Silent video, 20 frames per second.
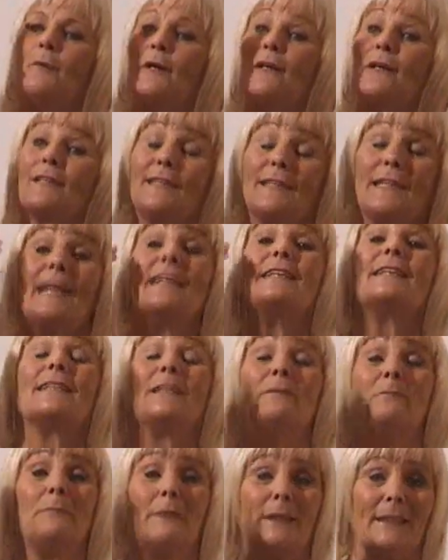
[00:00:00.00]
because that
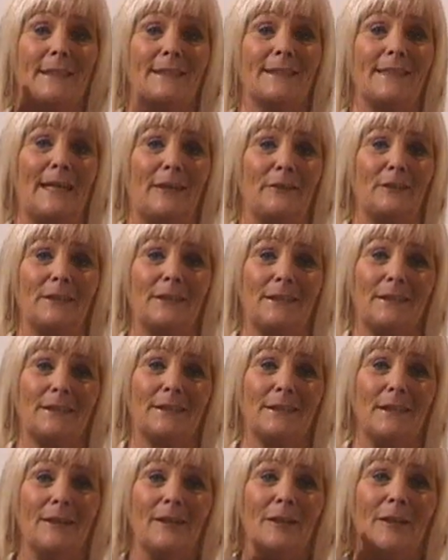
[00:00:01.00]
simply is how it
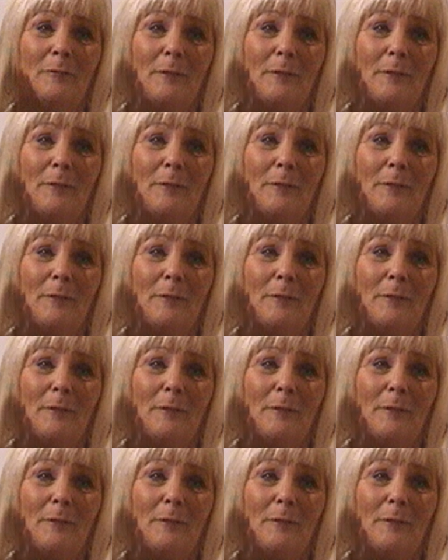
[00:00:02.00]
is.